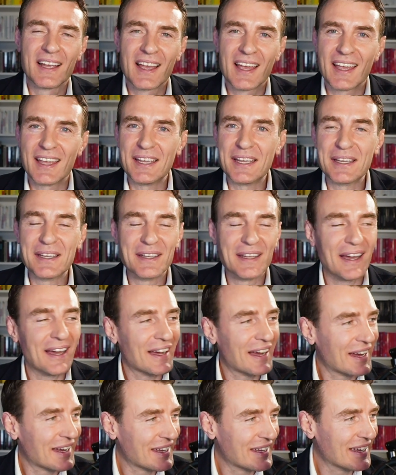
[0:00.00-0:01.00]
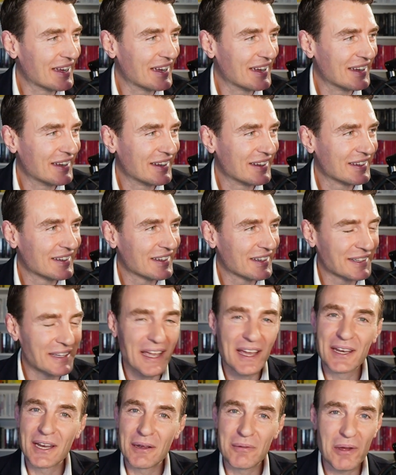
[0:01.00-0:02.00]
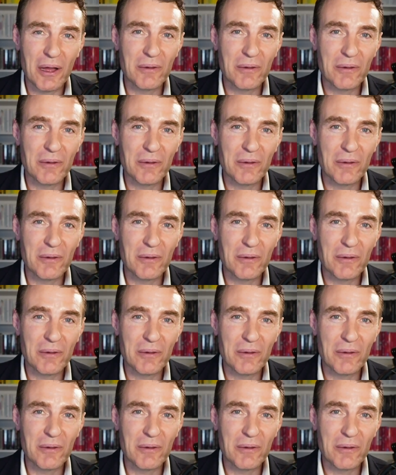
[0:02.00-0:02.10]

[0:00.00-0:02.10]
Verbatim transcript: Iain, I uh, again, I'm,